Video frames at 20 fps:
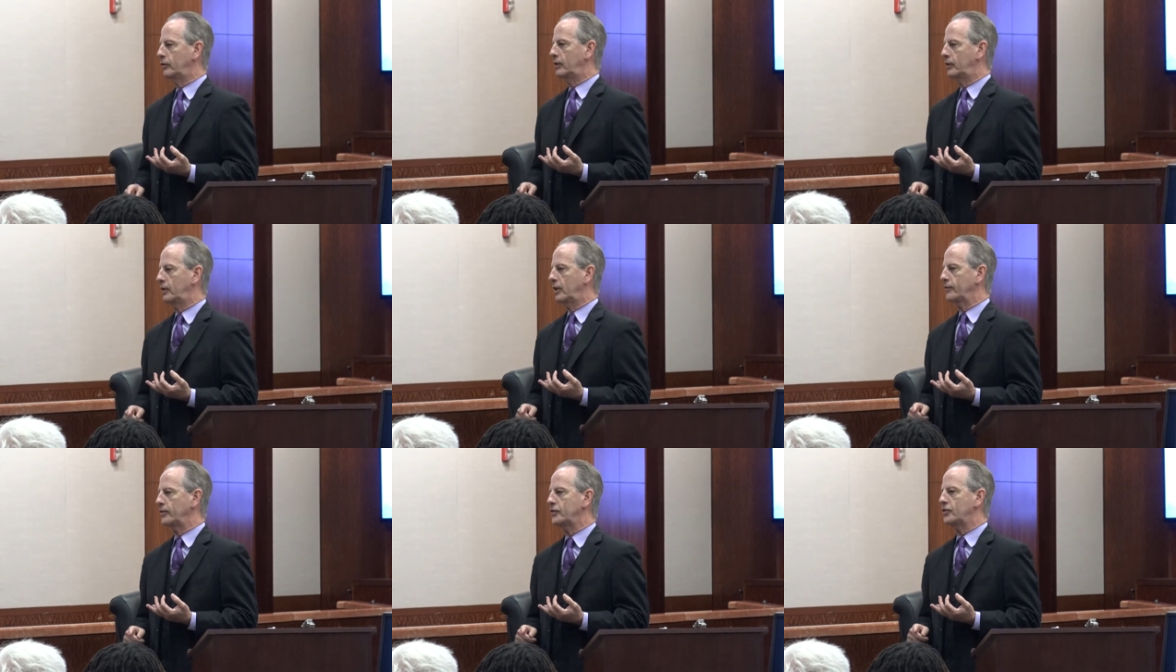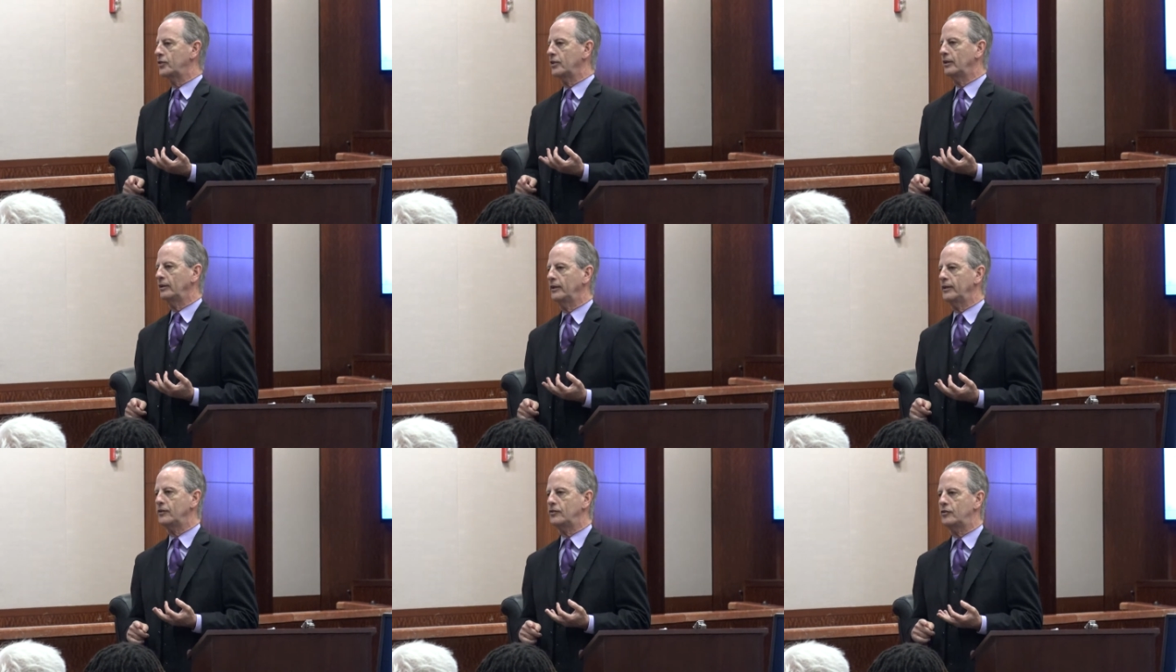give a C
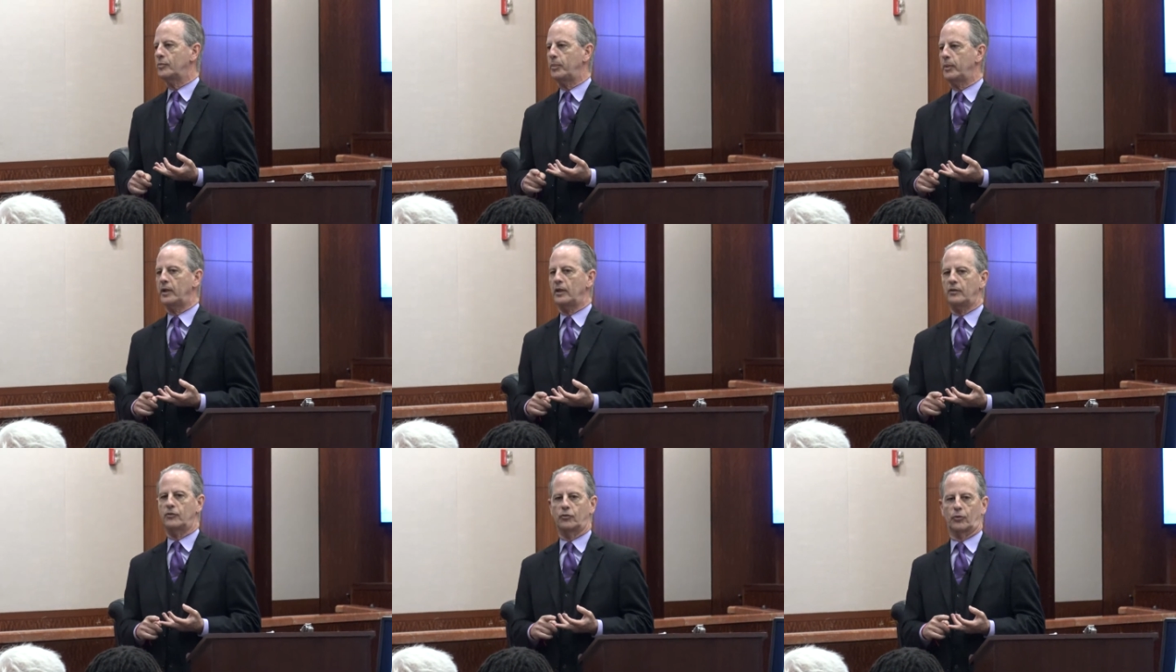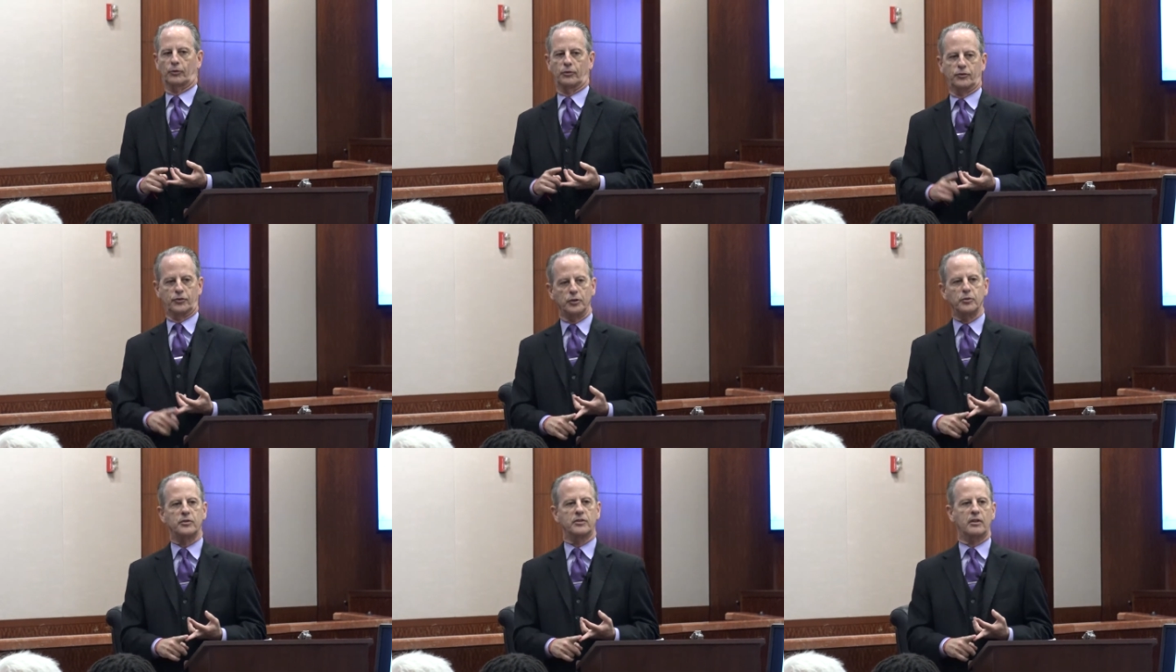L E speech or
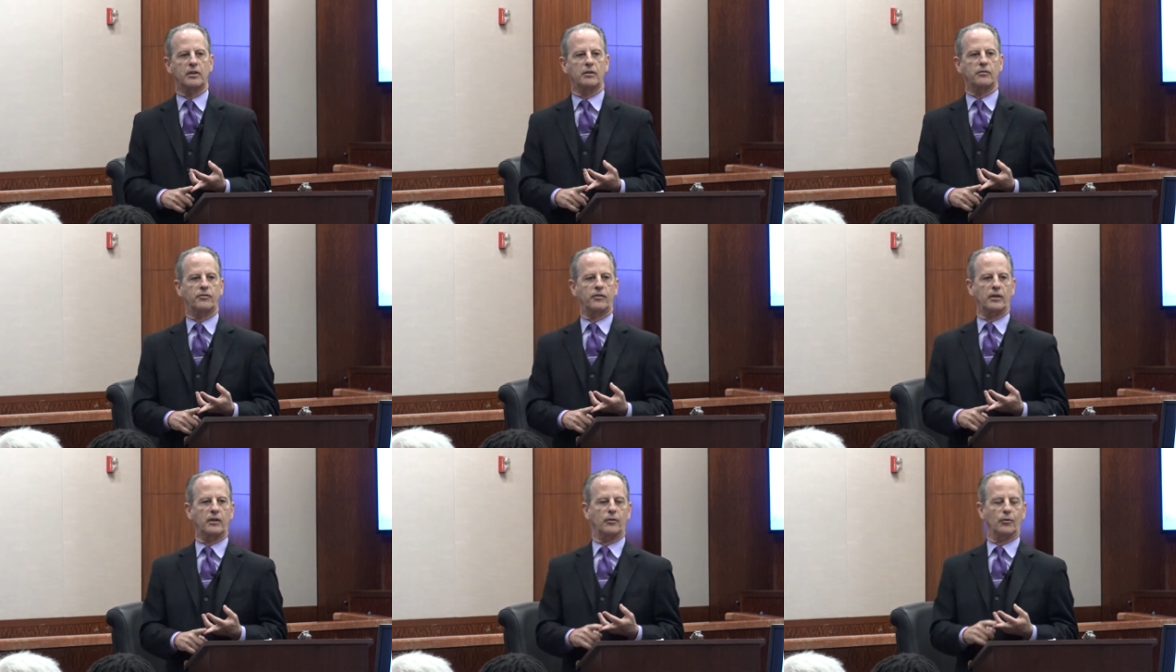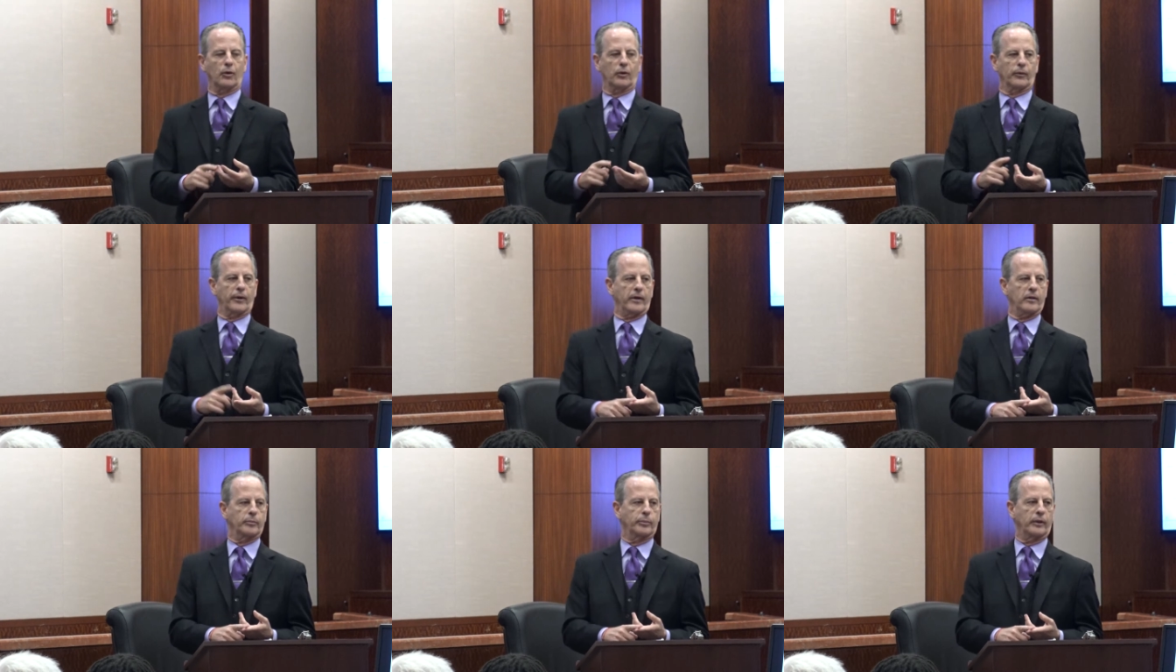do T V or
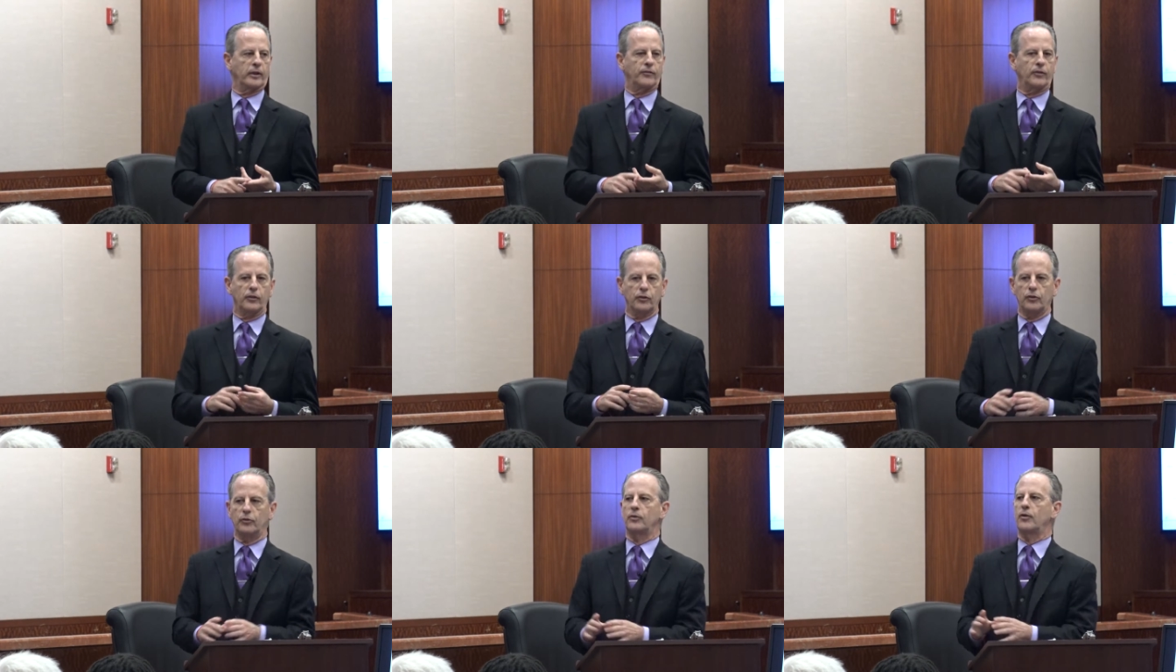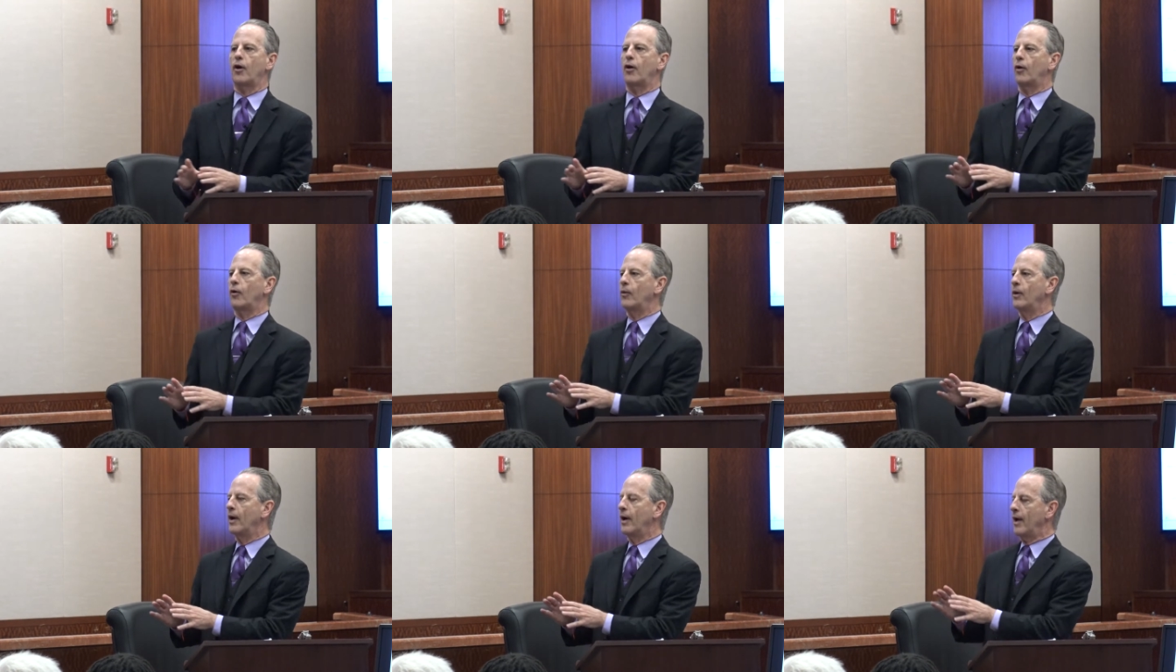read a brief, you
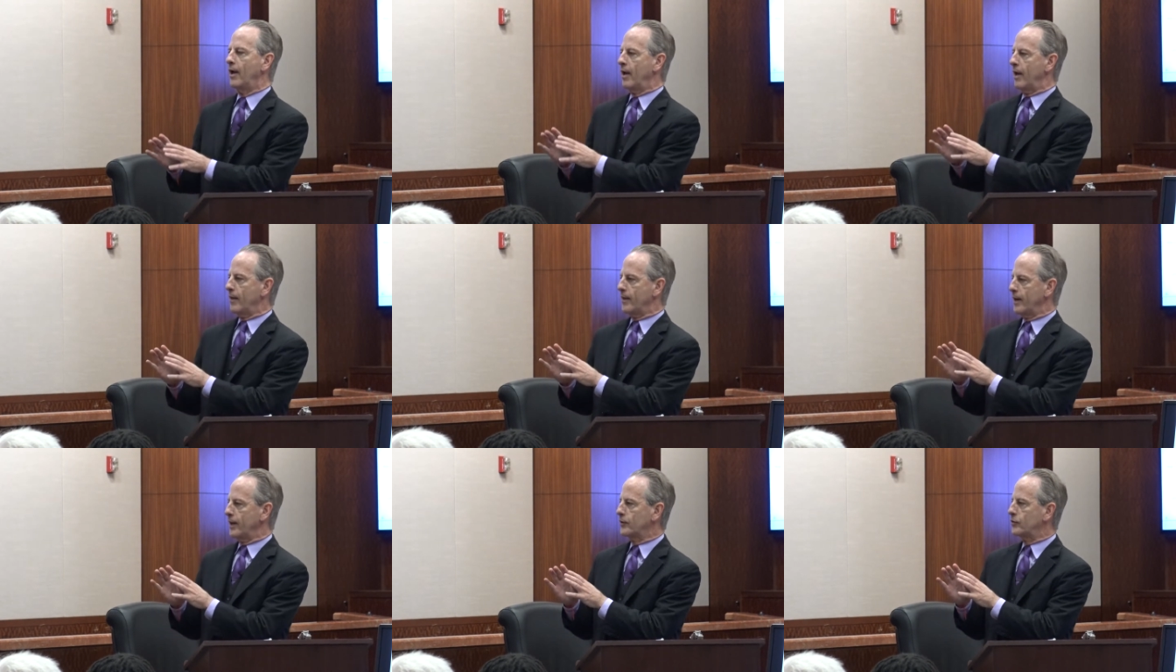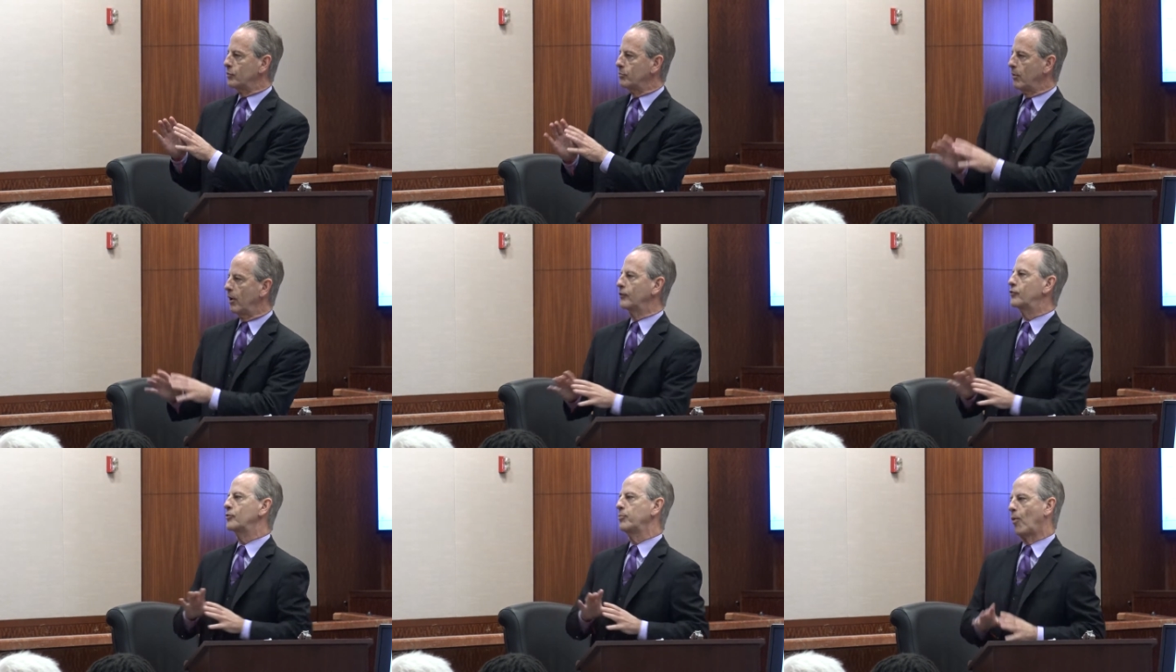know that it's
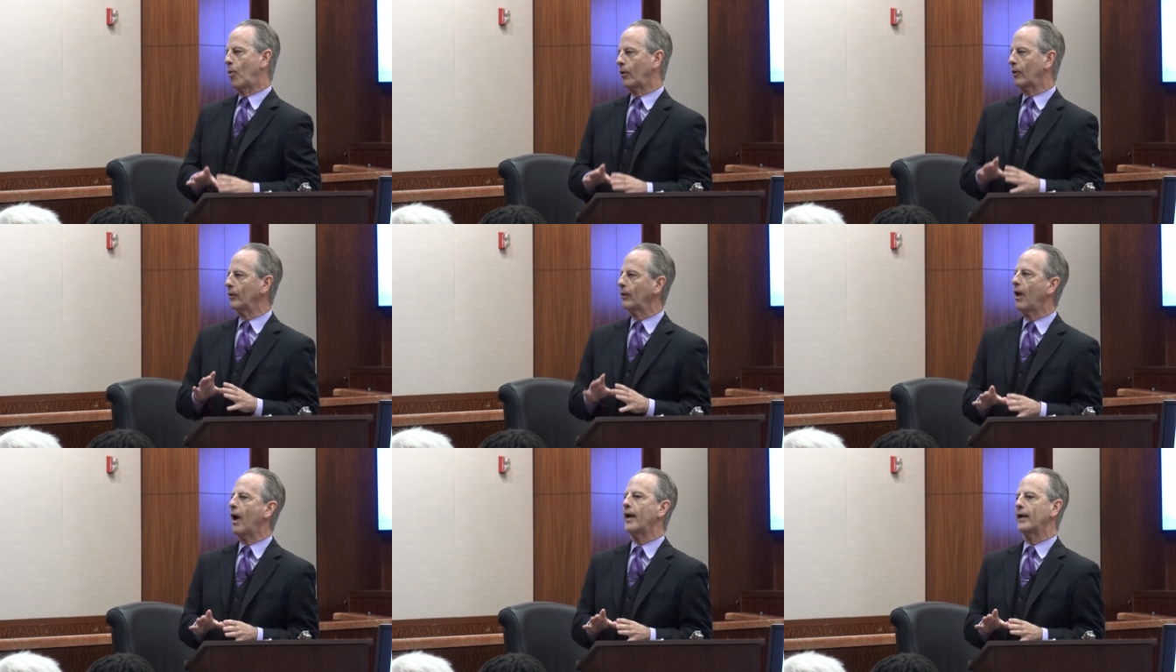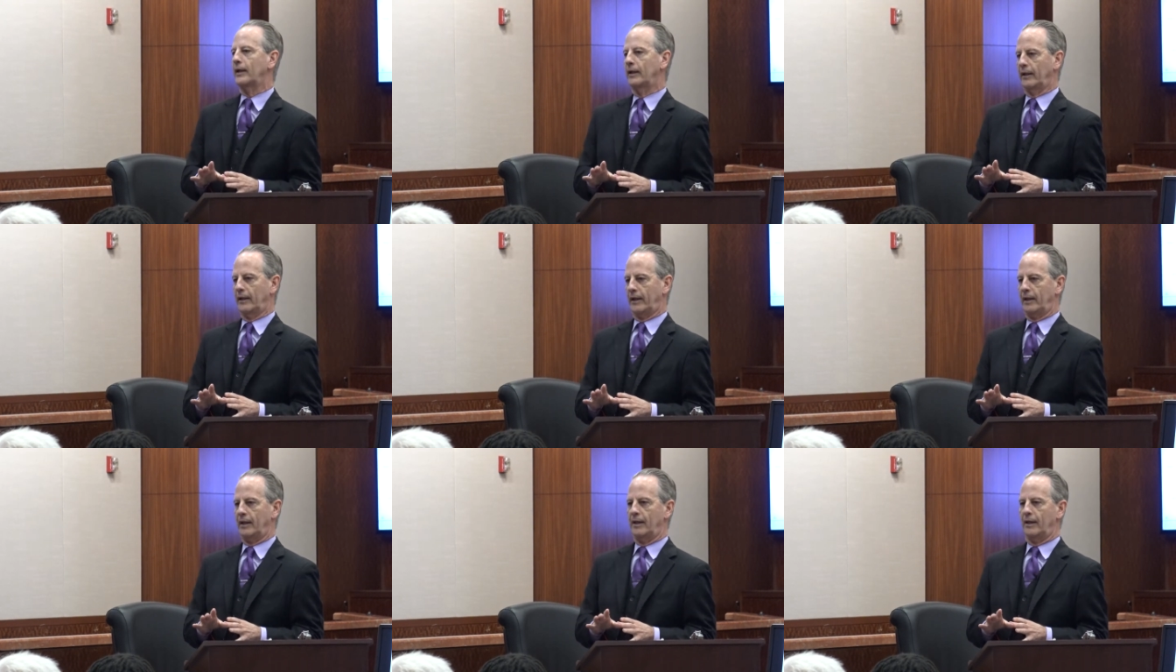much more
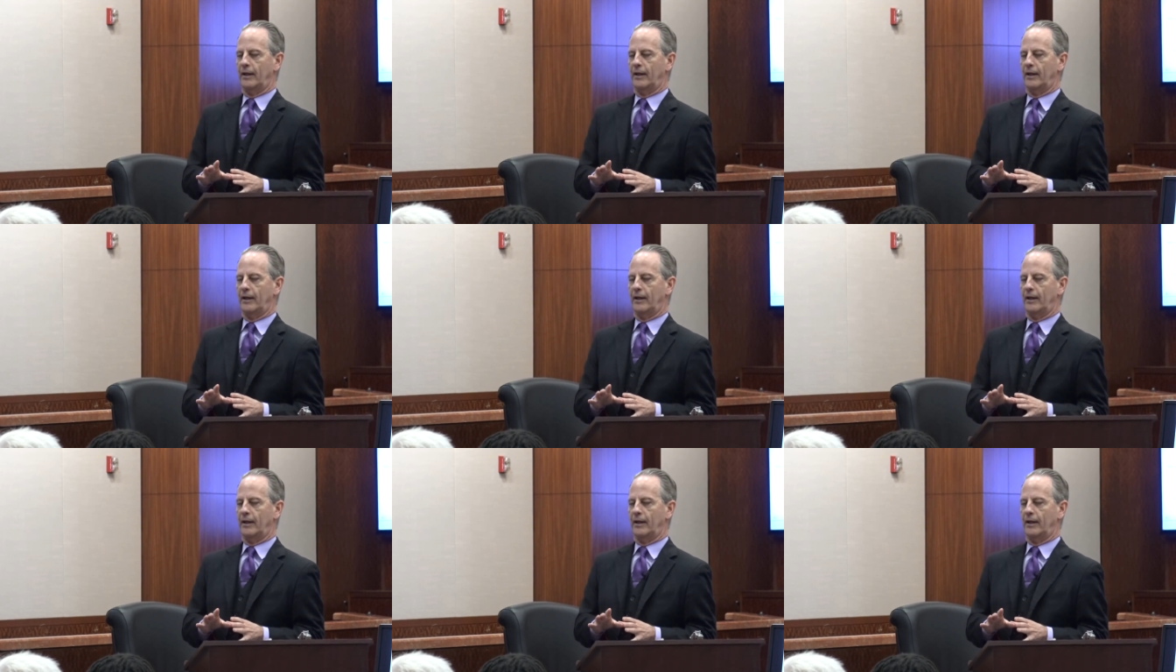likely